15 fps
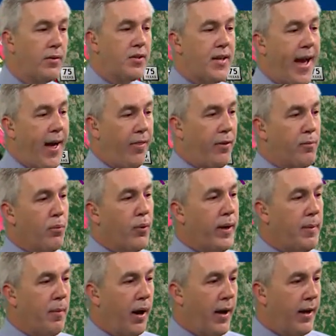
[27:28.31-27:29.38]
south of
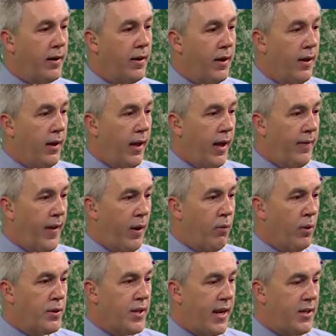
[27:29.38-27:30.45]
Bremond, and that
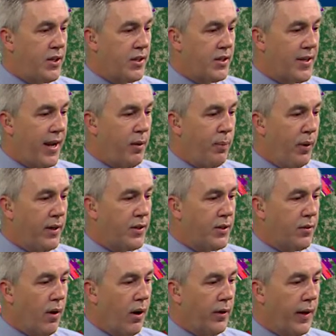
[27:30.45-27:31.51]
rotation stayed pretty
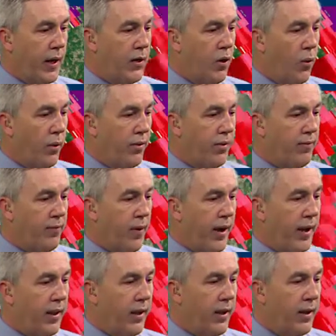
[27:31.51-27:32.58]
strong there north of
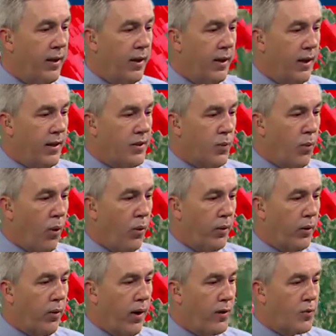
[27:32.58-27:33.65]
Franklin as it rolled
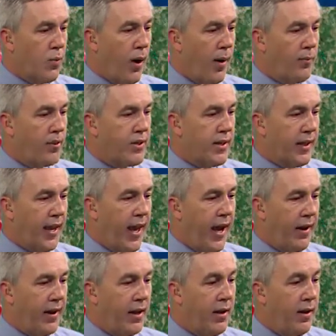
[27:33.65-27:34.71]
across Robertson
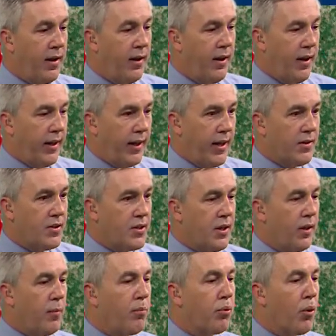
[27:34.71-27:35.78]
County. Again,
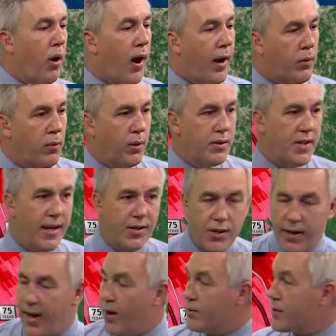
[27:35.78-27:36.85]
still a broad
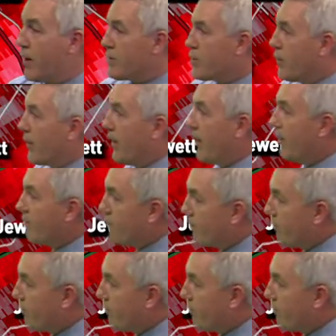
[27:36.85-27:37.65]
rotation. Now it's also getting